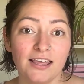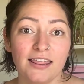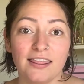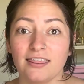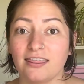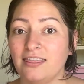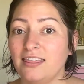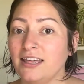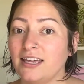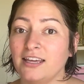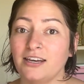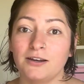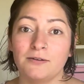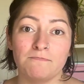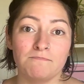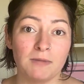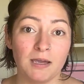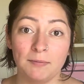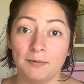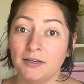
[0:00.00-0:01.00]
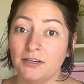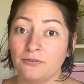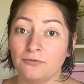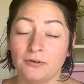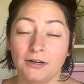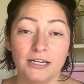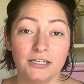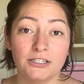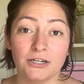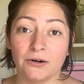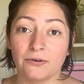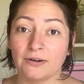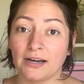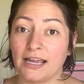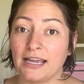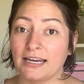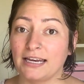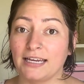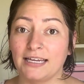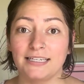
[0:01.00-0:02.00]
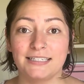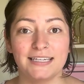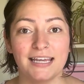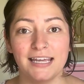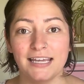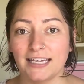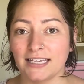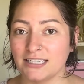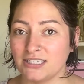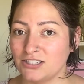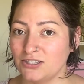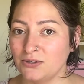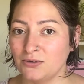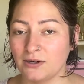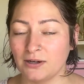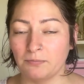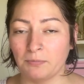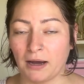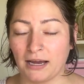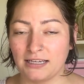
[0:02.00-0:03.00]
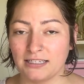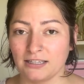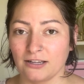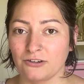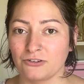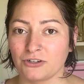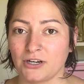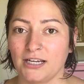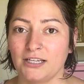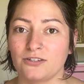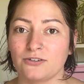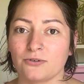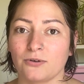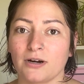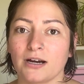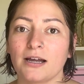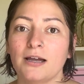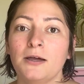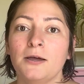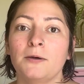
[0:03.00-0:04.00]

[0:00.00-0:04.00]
then maybe redonate it, take it to a buy-sell trade store,